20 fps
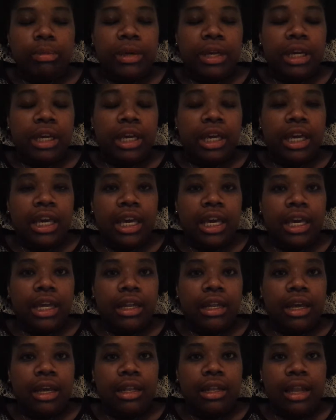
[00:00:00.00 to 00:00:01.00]
being a
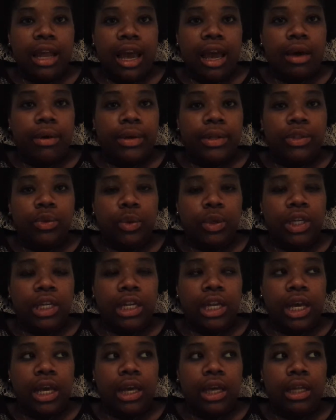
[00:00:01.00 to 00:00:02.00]
kid and now at
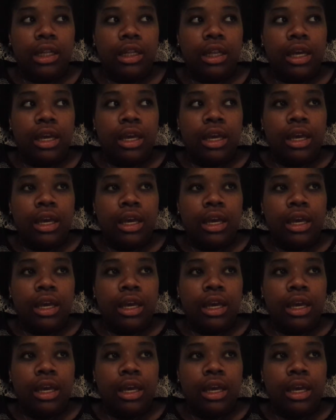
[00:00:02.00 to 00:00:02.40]
29,